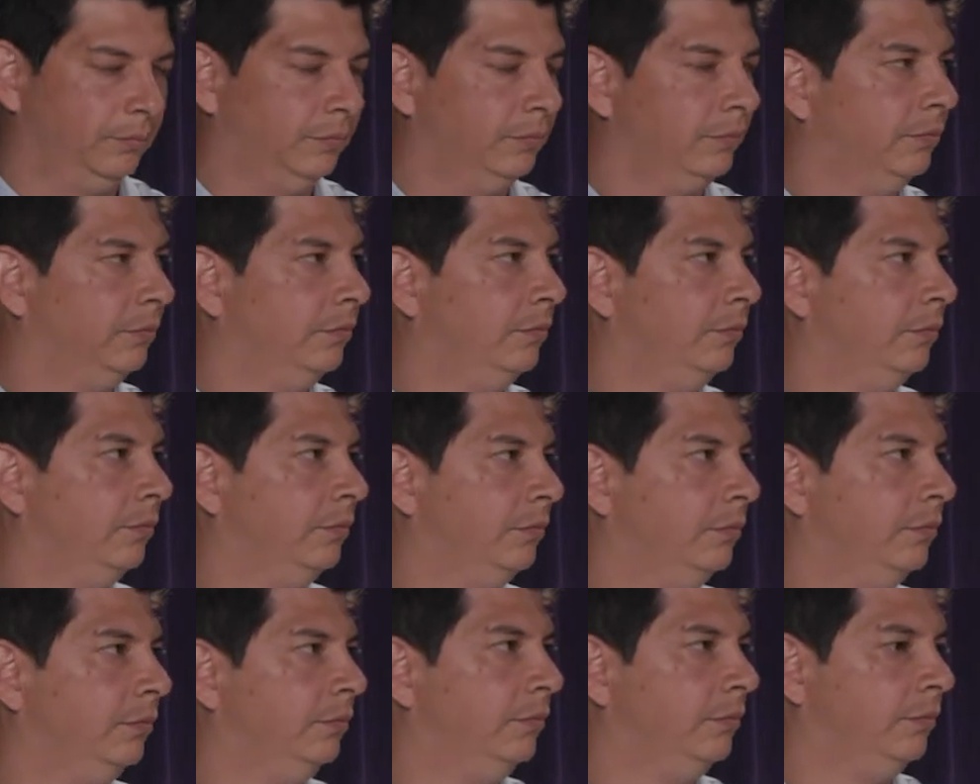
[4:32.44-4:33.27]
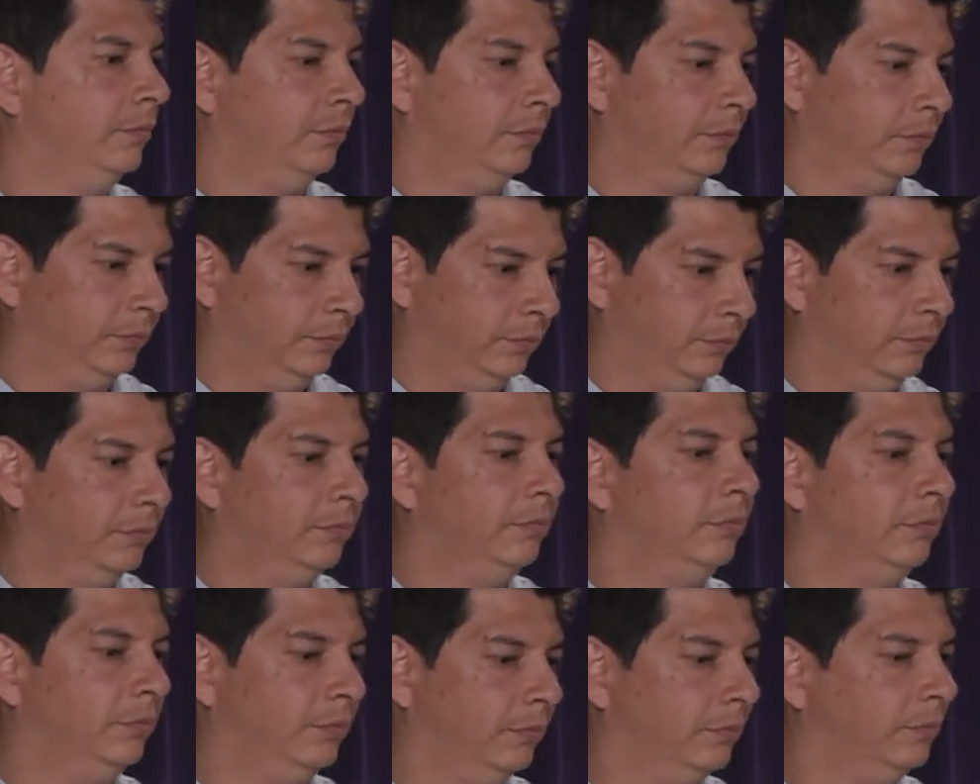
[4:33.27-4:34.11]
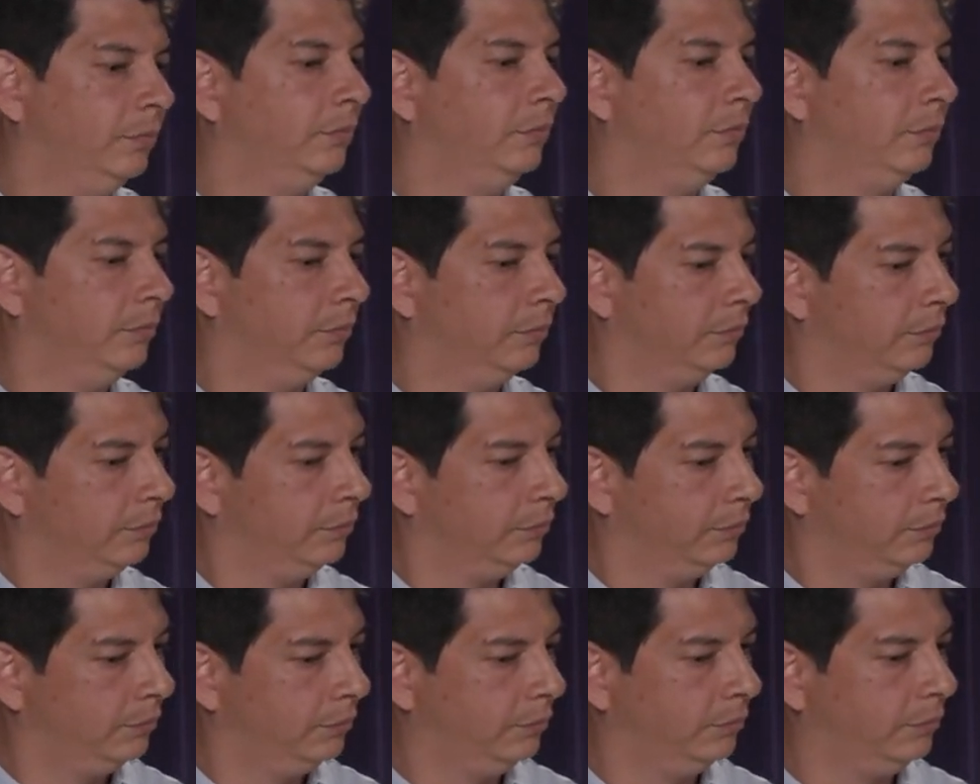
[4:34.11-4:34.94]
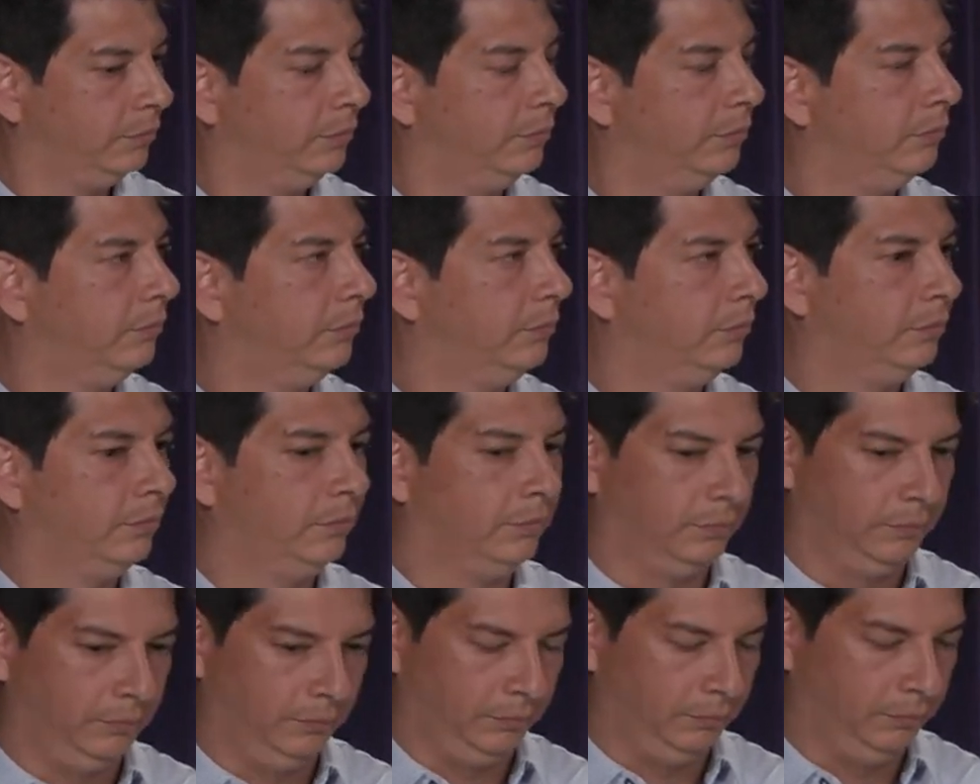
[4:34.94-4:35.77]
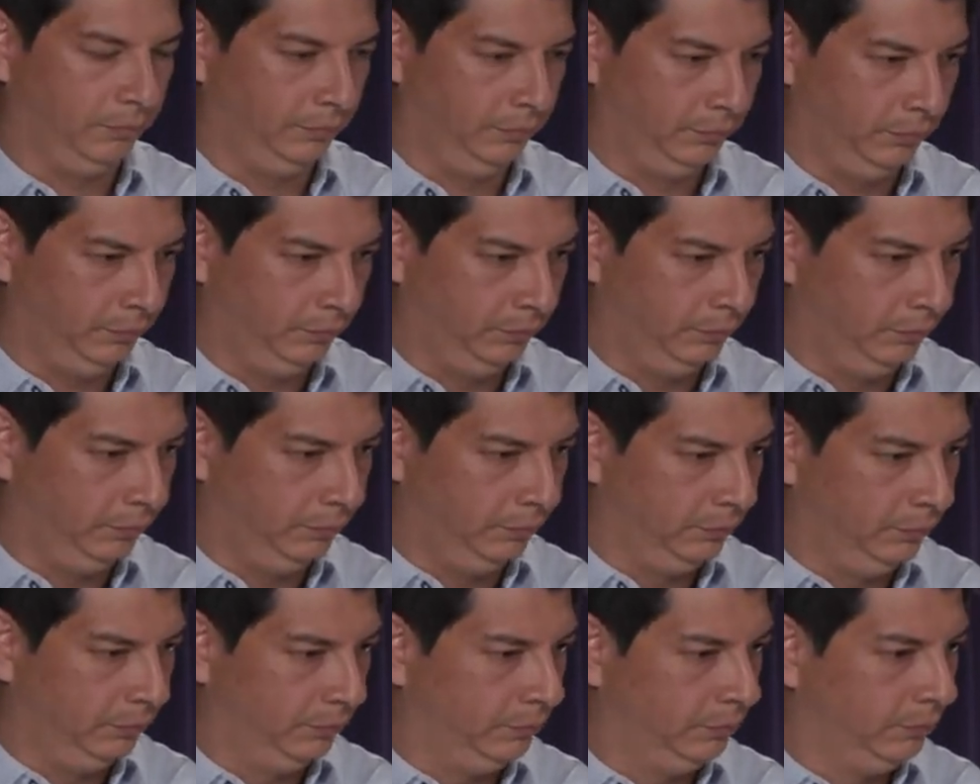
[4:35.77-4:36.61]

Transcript: This person isn't speaking.